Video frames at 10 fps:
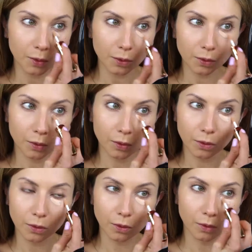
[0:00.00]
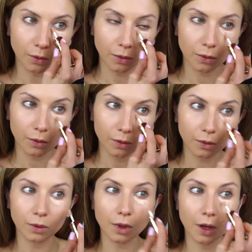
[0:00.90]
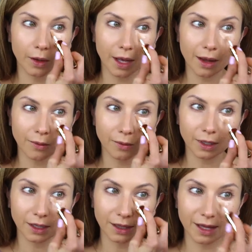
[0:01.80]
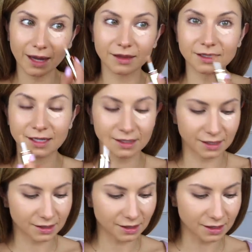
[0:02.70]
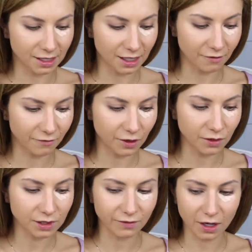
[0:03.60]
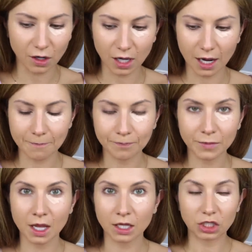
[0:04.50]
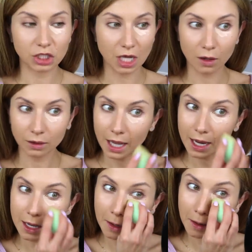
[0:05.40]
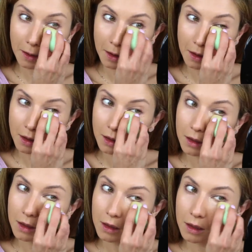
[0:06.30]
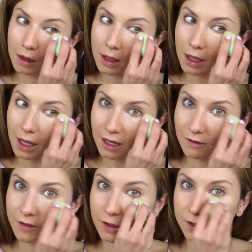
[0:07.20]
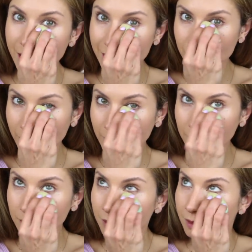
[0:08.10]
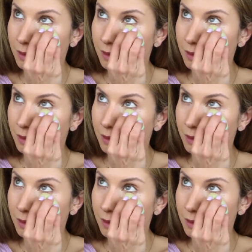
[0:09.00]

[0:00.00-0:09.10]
Ooh, okay, I really like this consistency. It feels very gel-like and it feels hydrating.